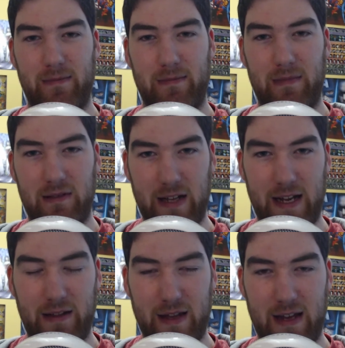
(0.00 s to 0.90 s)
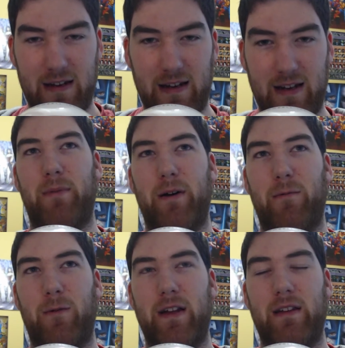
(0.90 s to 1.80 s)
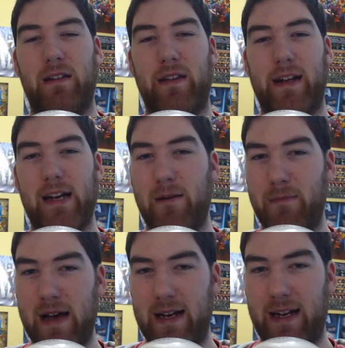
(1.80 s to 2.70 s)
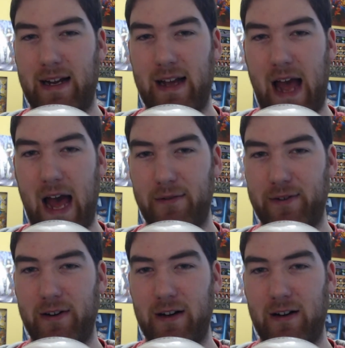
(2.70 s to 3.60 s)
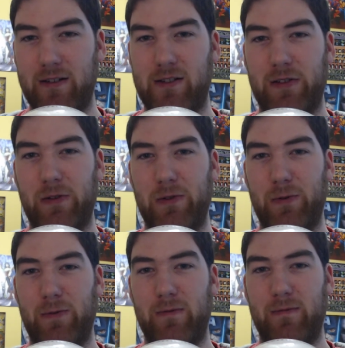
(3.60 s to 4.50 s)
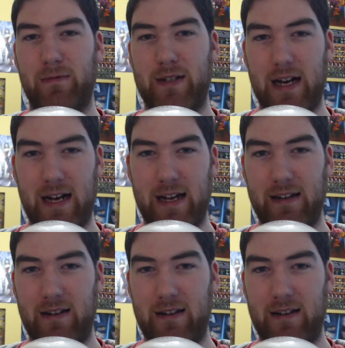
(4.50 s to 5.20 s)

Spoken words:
Leia then. But when they come back after Han Solo died,